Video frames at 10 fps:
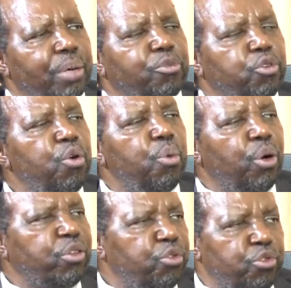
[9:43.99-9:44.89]
So
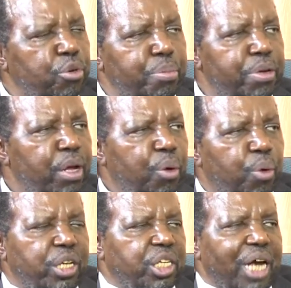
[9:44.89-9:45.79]
what you should be,
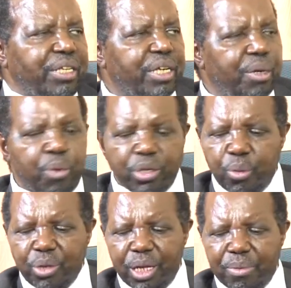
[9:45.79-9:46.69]
what the church here, what
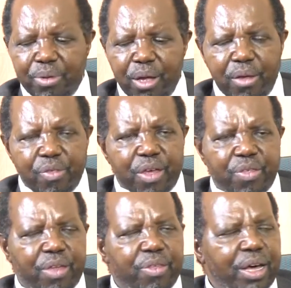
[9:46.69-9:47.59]

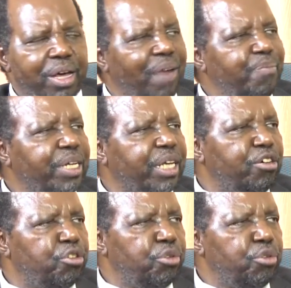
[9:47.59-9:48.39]
the government can